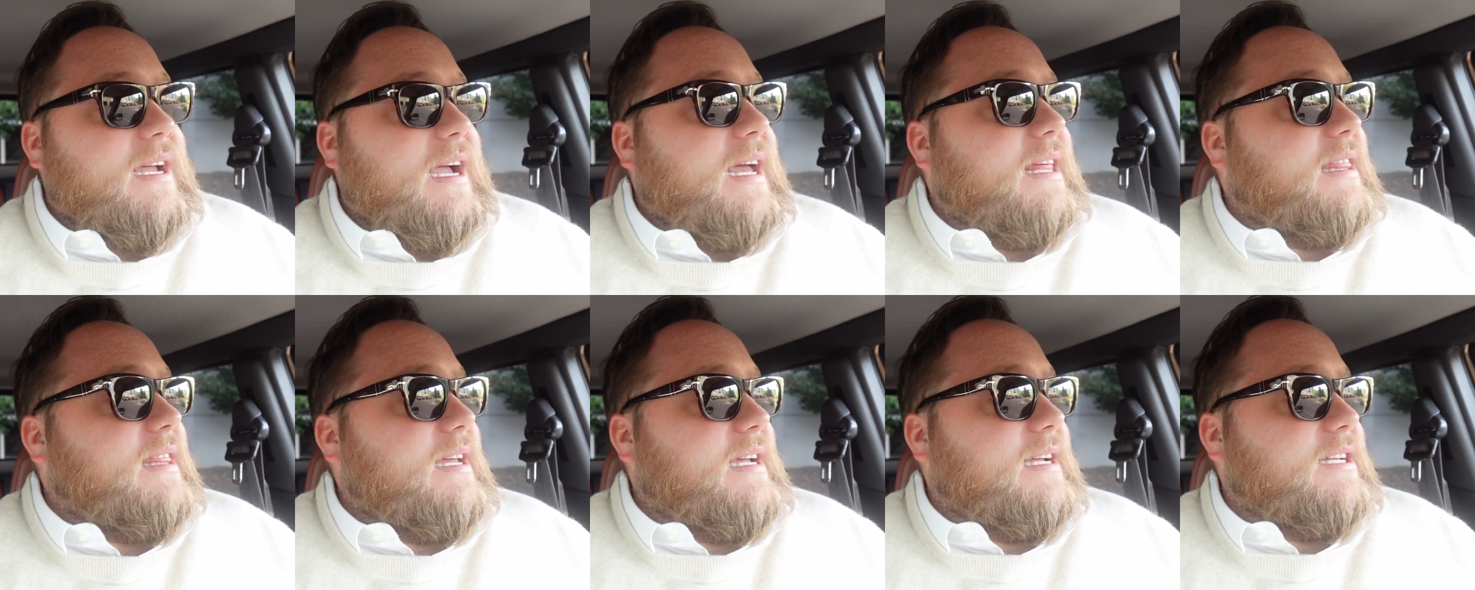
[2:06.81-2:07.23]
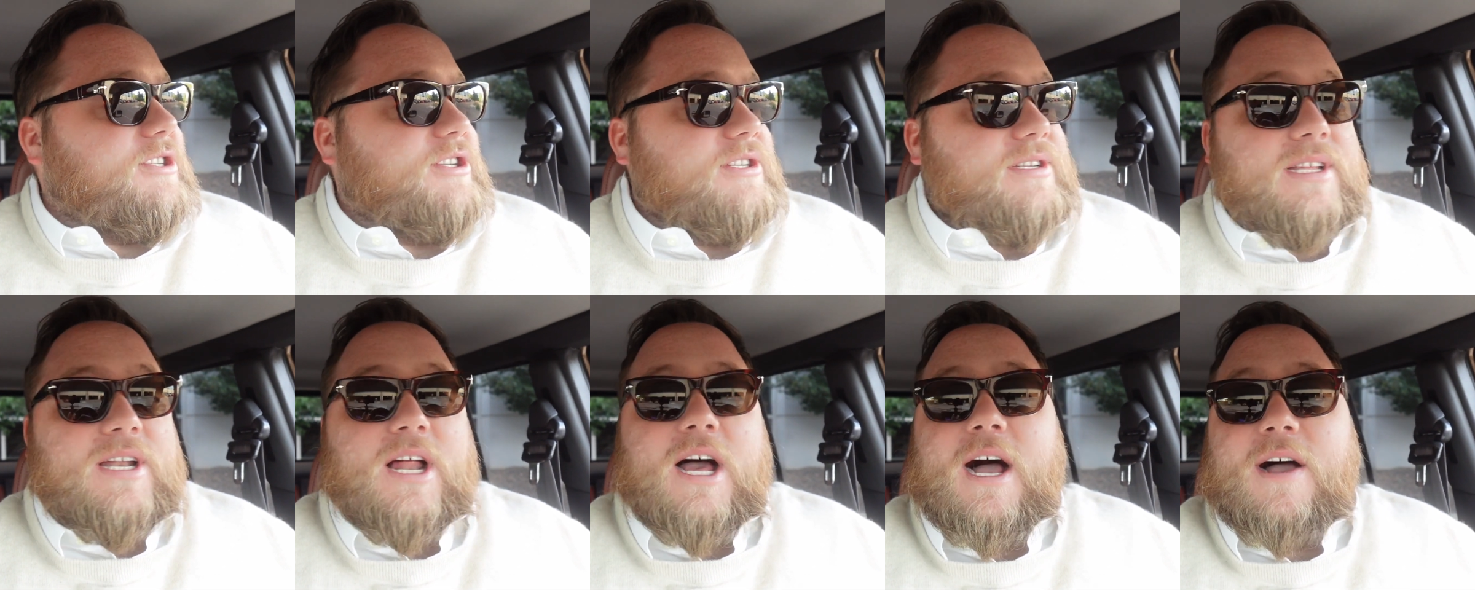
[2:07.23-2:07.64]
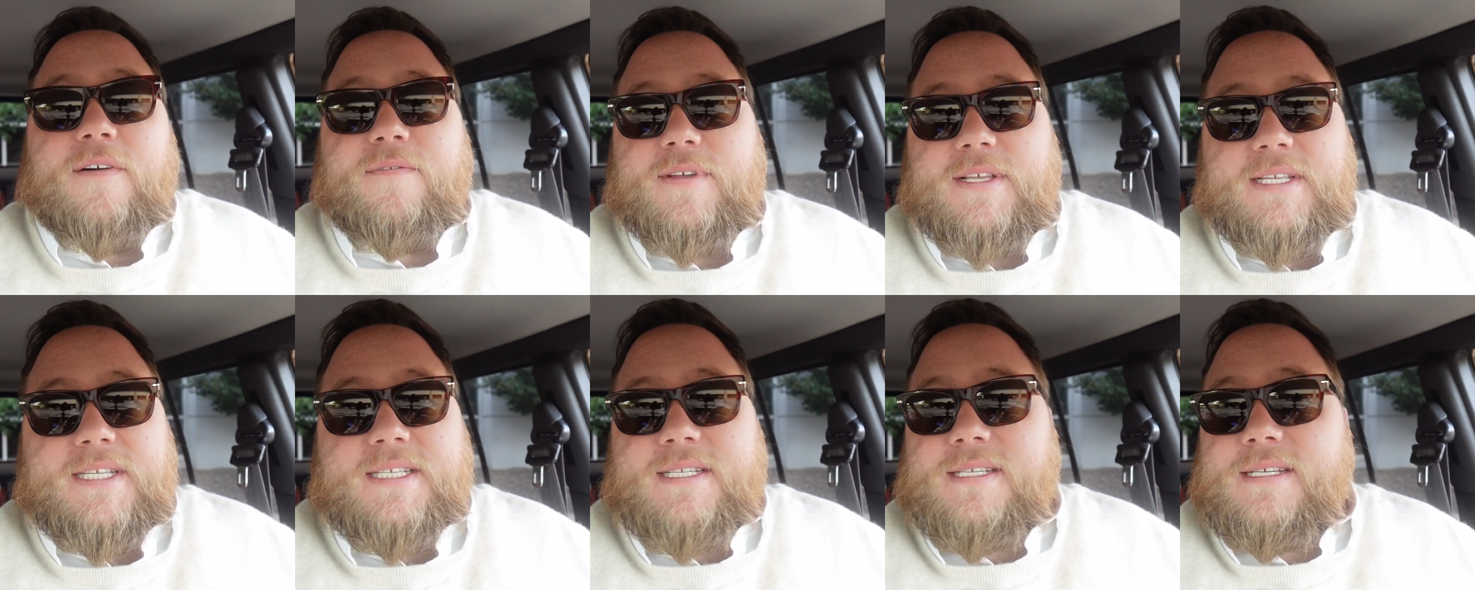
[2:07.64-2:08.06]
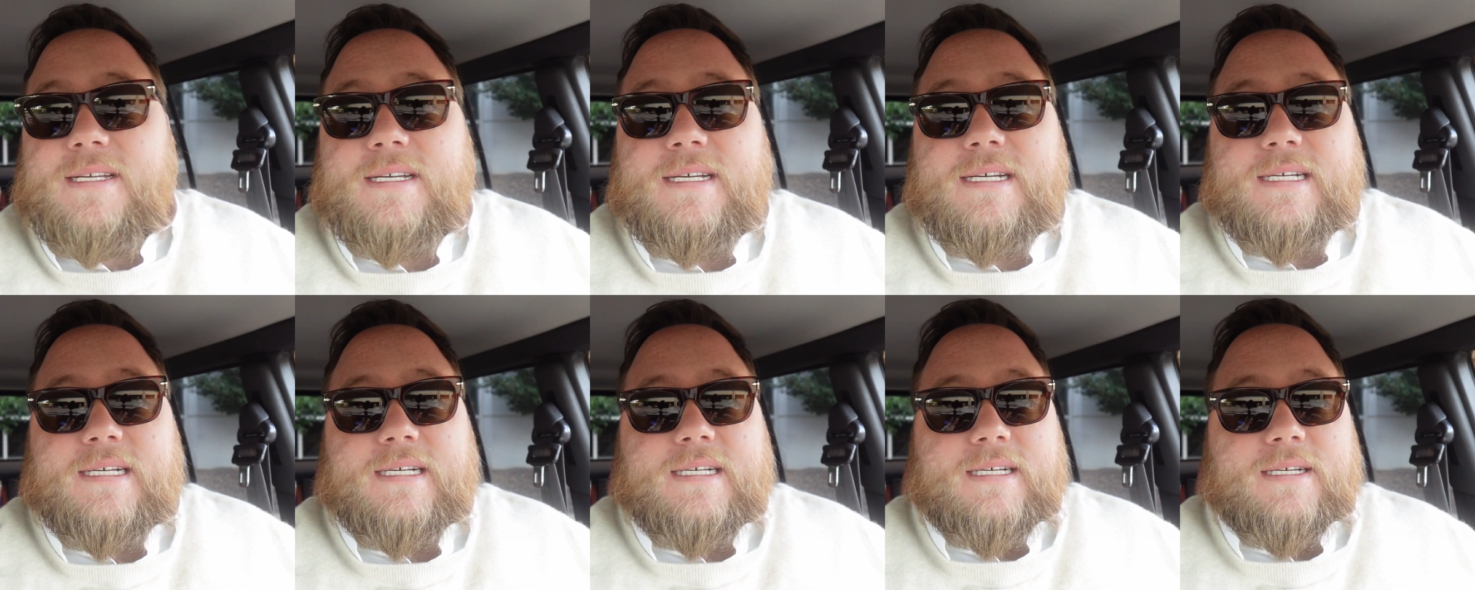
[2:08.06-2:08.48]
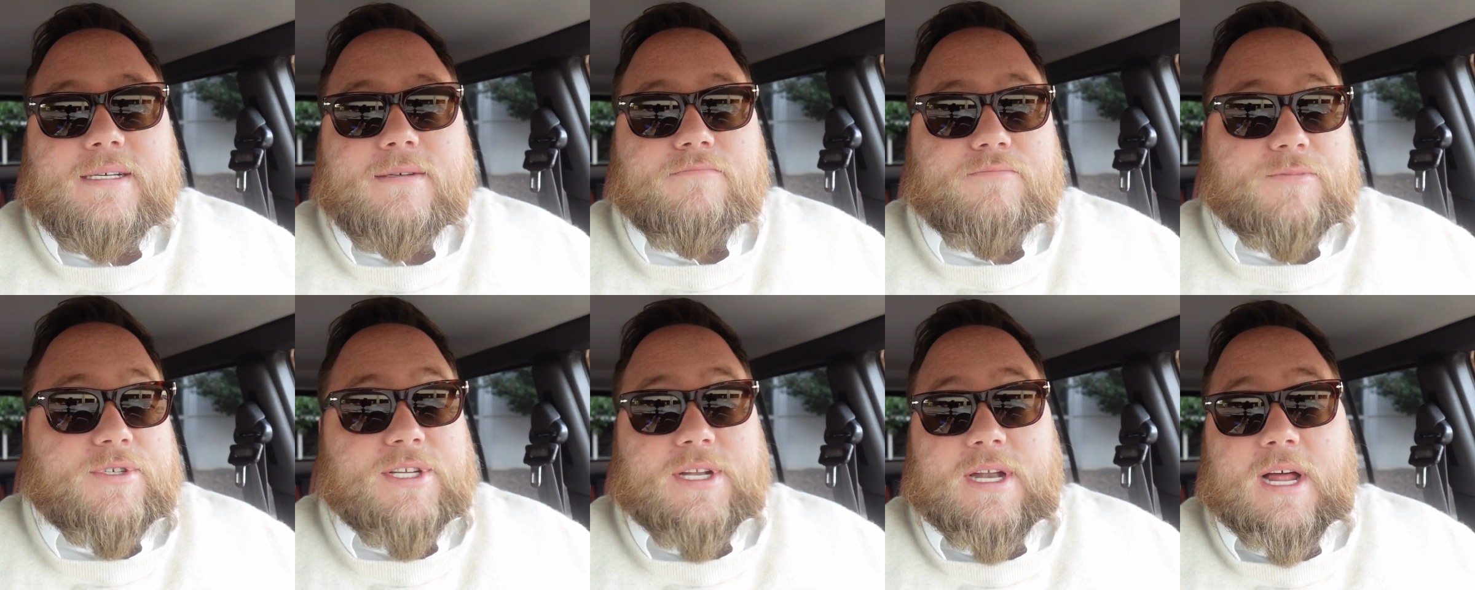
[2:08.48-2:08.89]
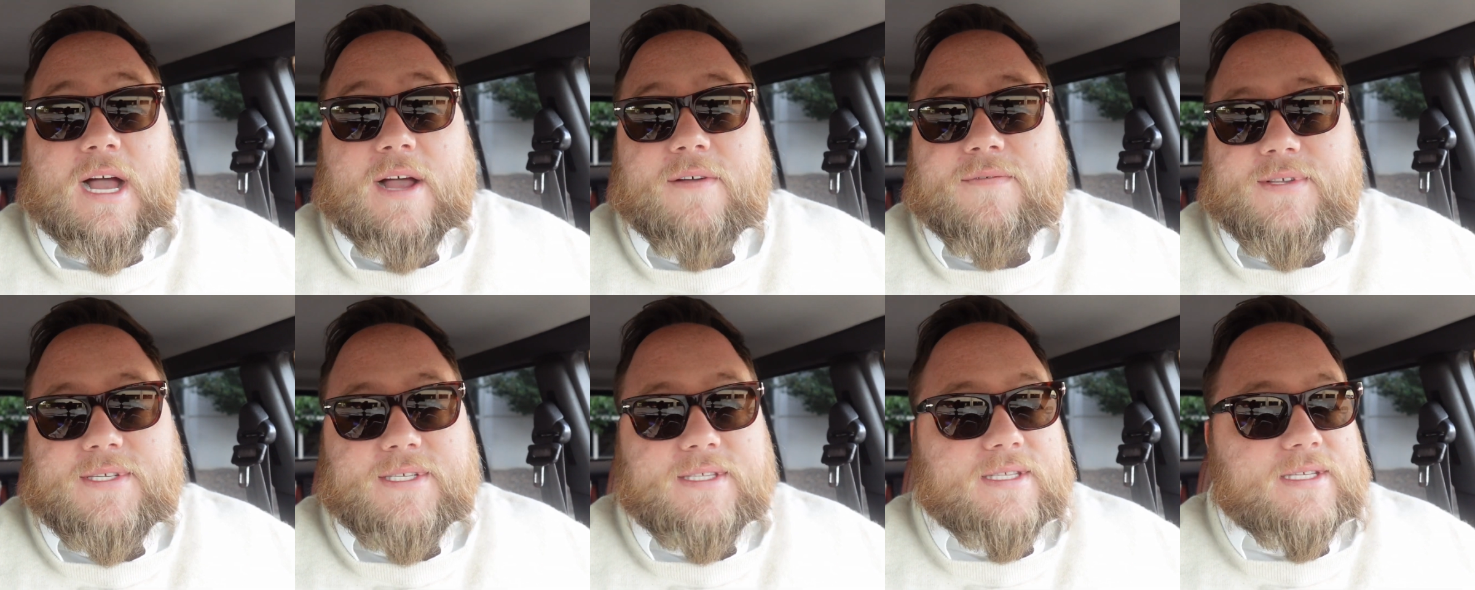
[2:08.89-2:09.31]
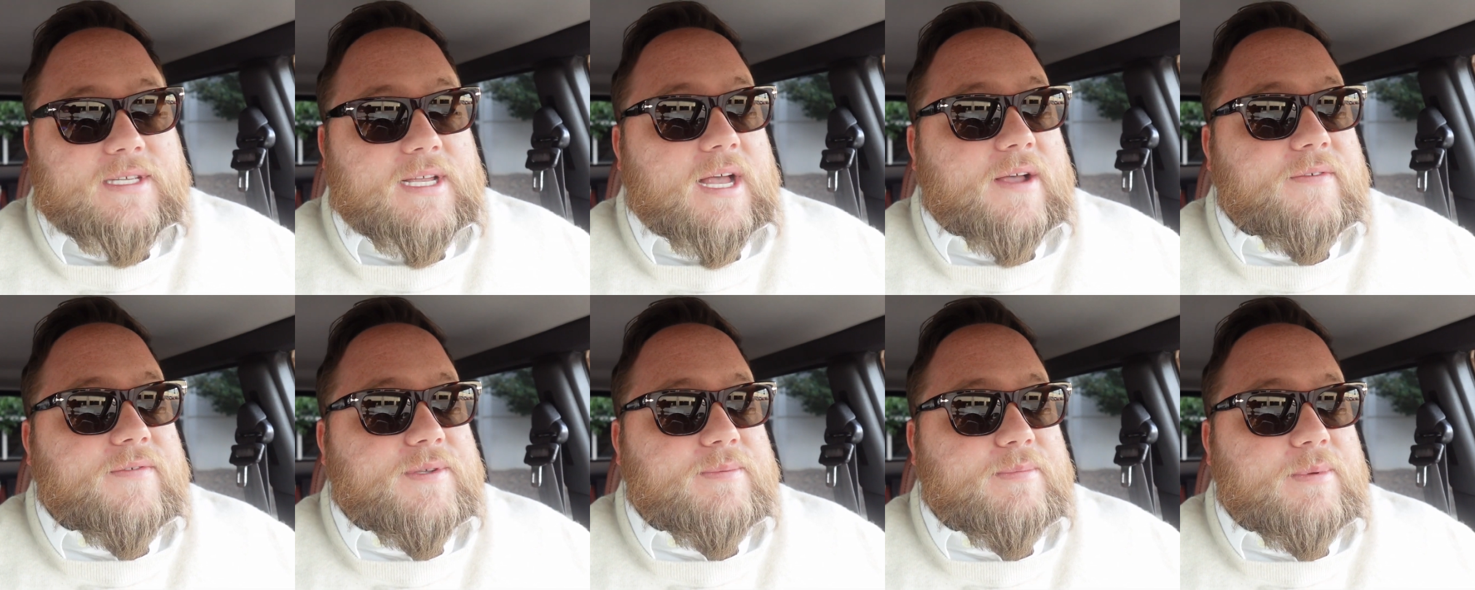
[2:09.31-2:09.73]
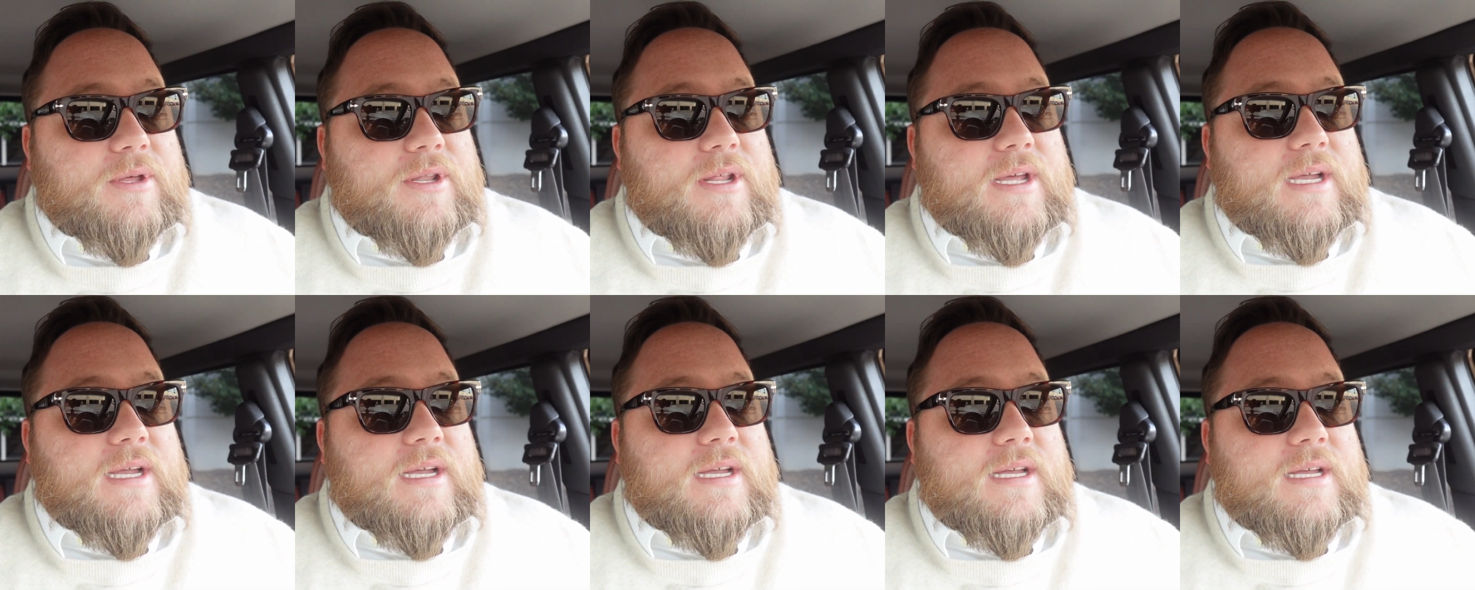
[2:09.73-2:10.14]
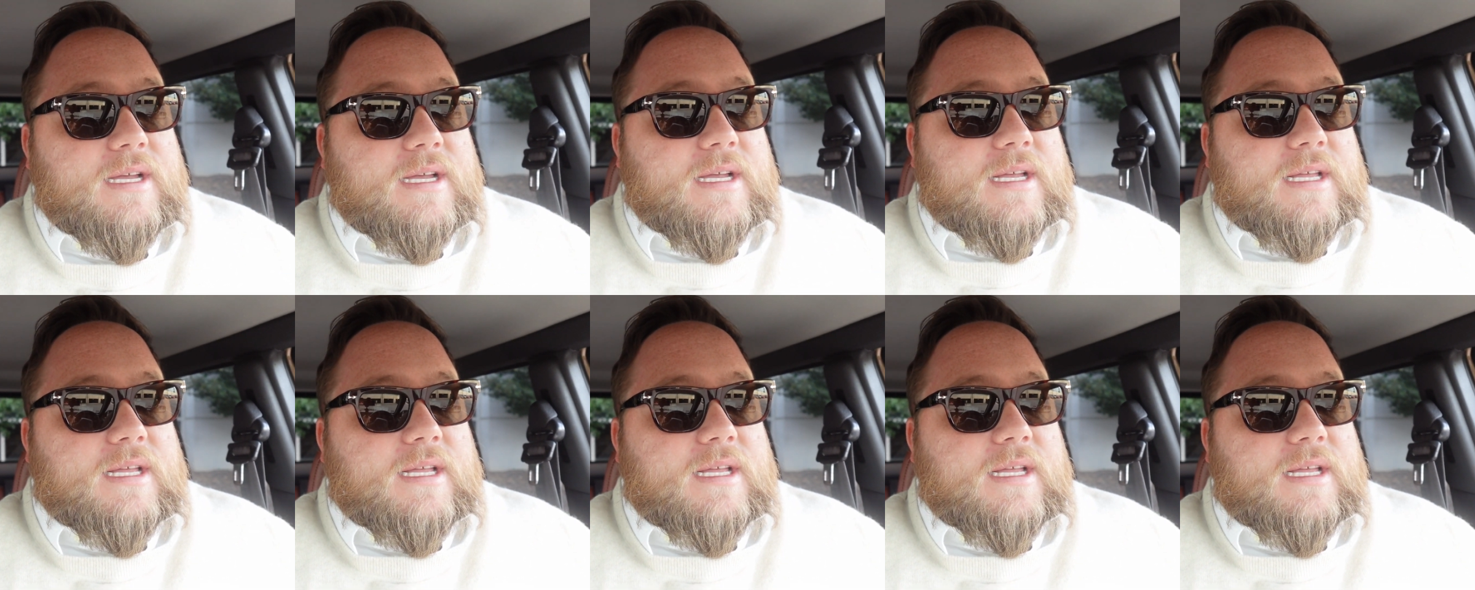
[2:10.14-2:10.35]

I think it's just an office, just an office in this office building.